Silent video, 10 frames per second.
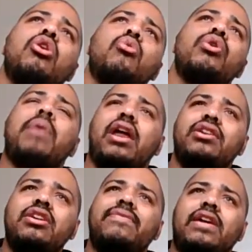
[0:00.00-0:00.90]

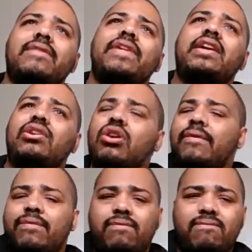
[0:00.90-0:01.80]
repetitive if they killed
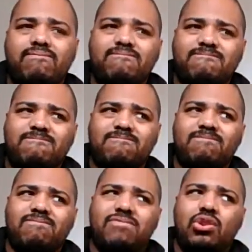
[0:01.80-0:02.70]
off
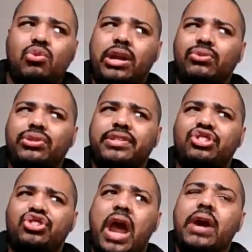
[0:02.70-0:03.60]
Kratos'
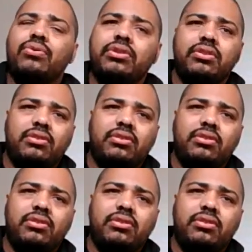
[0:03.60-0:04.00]
child?